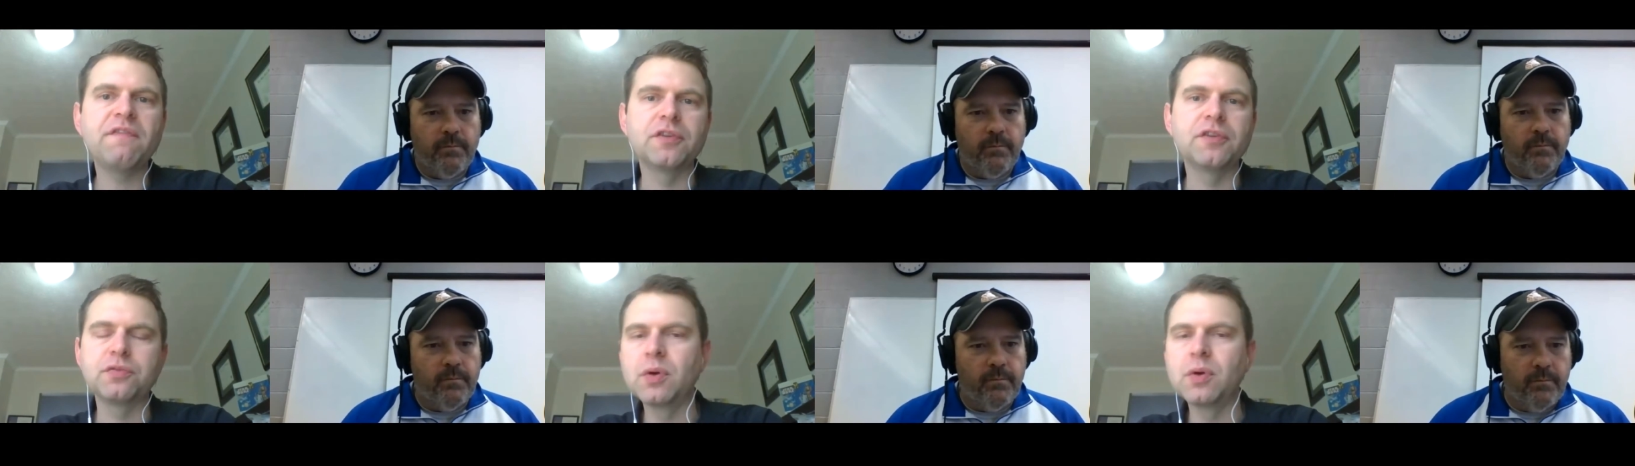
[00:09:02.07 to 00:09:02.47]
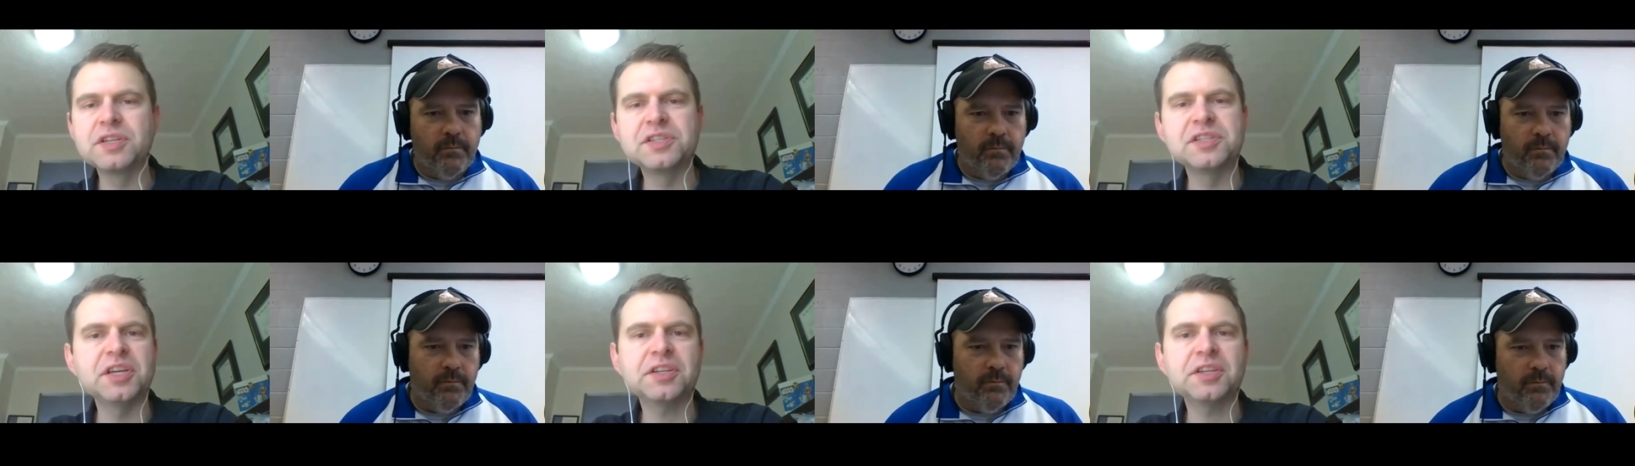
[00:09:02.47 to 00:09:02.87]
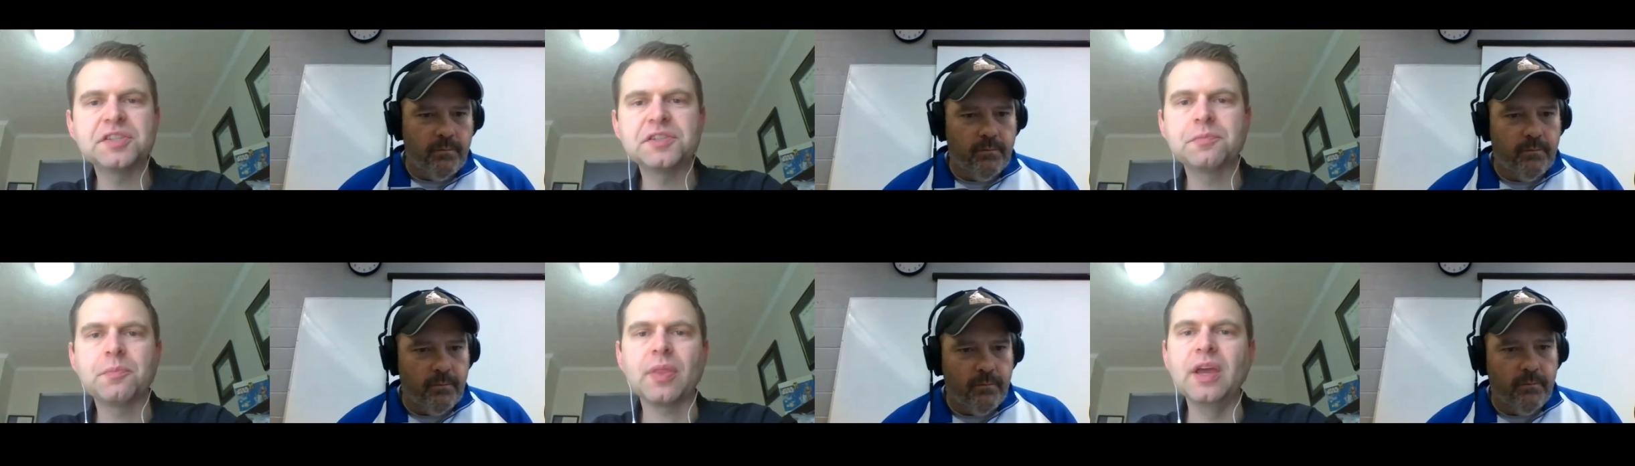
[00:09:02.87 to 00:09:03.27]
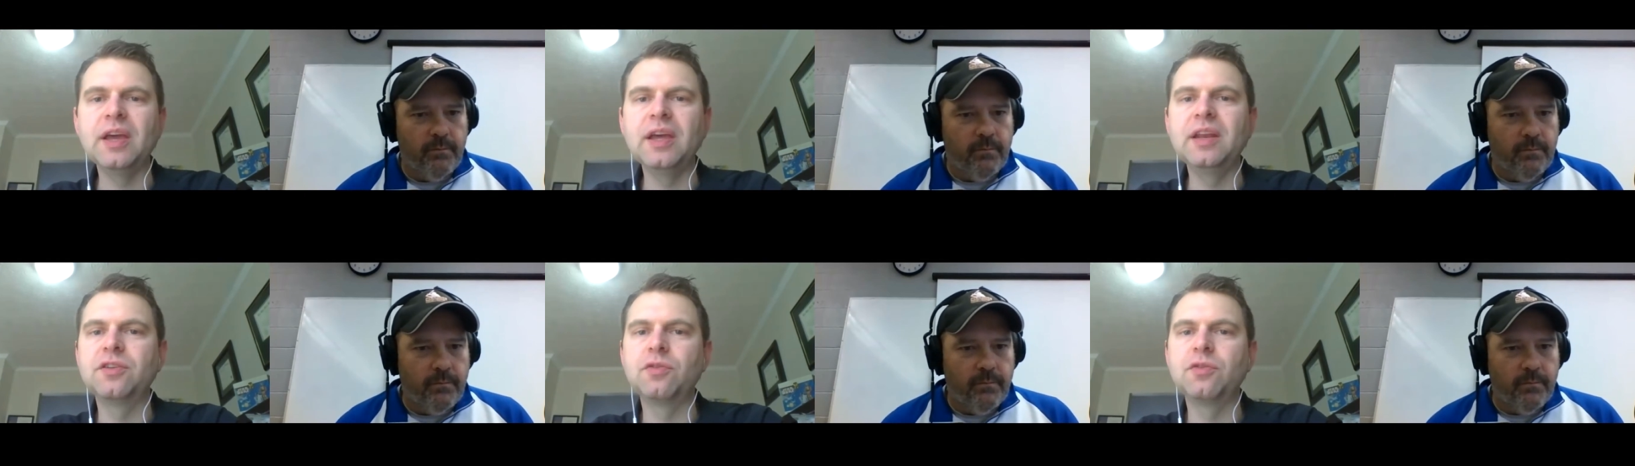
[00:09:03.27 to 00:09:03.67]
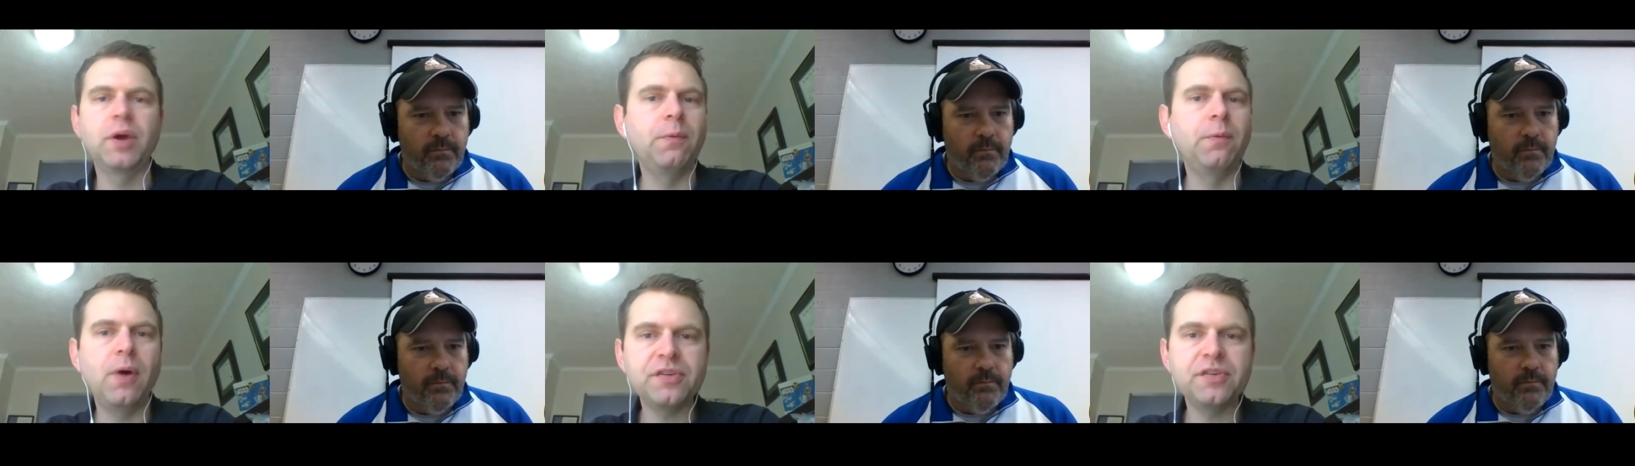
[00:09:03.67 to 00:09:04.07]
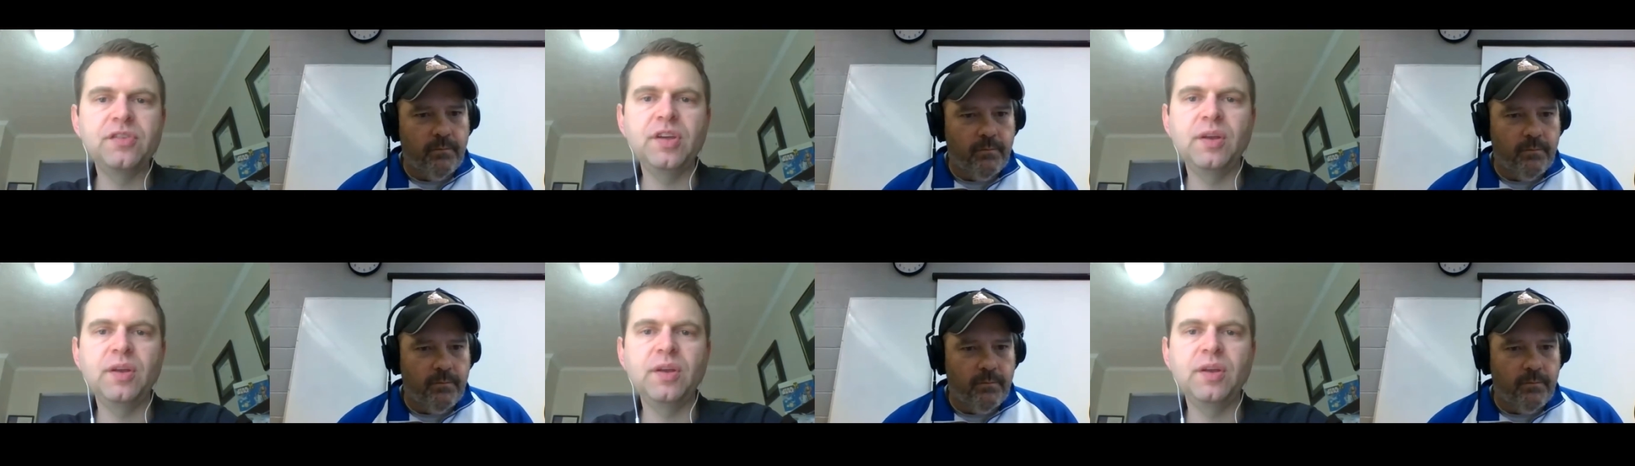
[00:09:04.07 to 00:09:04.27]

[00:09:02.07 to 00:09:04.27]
Speaker 1: for 26 and Duane Washington